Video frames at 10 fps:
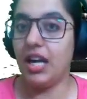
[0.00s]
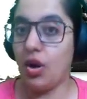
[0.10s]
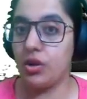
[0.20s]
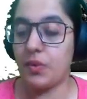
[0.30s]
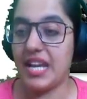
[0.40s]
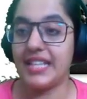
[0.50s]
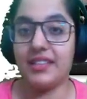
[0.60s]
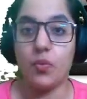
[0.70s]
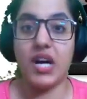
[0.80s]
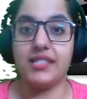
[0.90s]
All right,
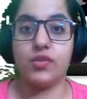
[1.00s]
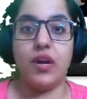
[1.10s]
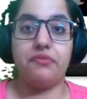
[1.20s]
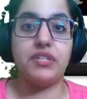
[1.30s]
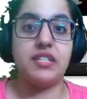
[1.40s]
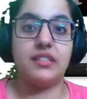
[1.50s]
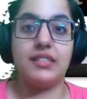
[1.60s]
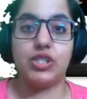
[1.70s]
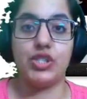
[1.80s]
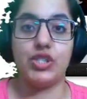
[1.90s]
the ones who have written in
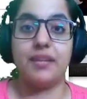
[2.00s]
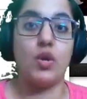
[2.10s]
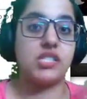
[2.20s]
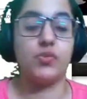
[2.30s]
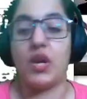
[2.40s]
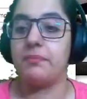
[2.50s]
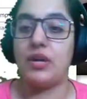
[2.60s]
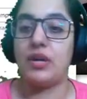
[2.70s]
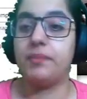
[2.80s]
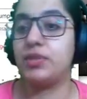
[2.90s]
the chat box, what
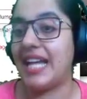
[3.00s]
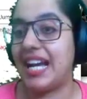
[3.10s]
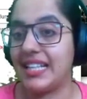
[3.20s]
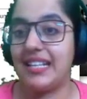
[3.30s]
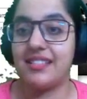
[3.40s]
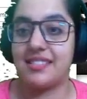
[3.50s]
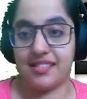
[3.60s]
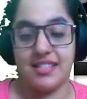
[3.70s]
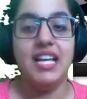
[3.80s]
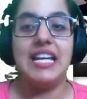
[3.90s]
about the protagonist,
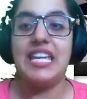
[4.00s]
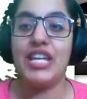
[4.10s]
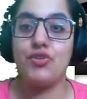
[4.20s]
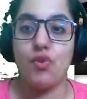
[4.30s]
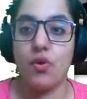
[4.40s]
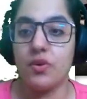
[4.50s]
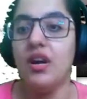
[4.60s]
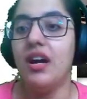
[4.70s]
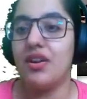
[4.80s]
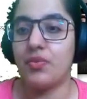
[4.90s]
hero,
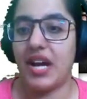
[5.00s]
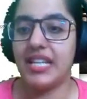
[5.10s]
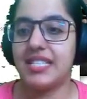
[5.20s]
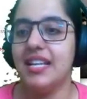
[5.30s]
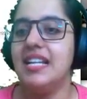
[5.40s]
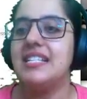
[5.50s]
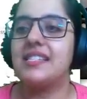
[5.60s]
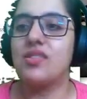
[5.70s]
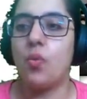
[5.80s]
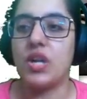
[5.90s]
right?
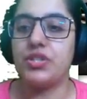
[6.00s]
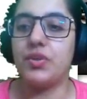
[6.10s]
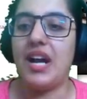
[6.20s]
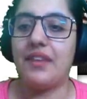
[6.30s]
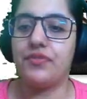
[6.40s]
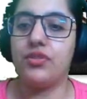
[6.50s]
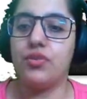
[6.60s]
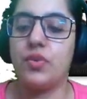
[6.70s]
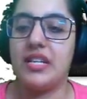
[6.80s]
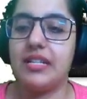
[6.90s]
So what you have to
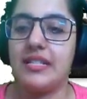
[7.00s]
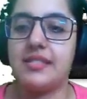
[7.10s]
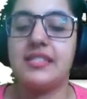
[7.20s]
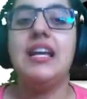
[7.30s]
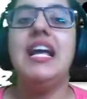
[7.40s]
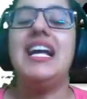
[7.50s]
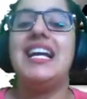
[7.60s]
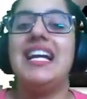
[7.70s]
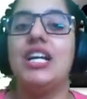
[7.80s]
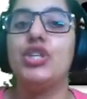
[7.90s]
do is,
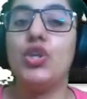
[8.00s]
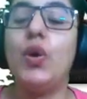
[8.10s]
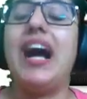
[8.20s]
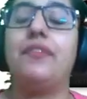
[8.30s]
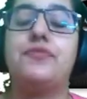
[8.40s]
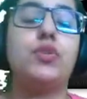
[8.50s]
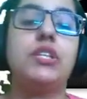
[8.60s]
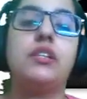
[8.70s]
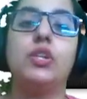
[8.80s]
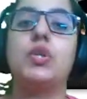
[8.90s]
you have to
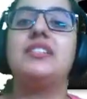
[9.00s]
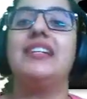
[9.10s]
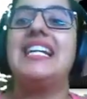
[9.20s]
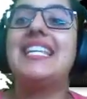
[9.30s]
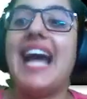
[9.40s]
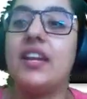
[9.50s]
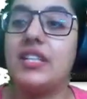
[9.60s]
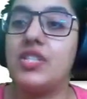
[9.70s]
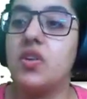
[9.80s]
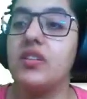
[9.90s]
include
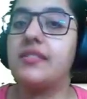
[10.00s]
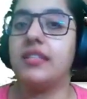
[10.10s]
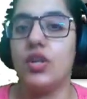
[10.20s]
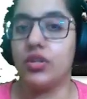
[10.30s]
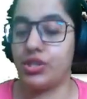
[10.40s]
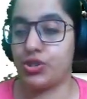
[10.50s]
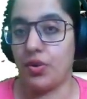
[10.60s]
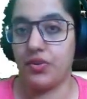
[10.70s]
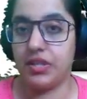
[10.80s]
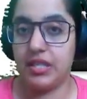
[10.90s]
characters in your
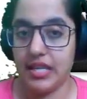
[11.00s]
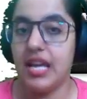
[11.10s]
story.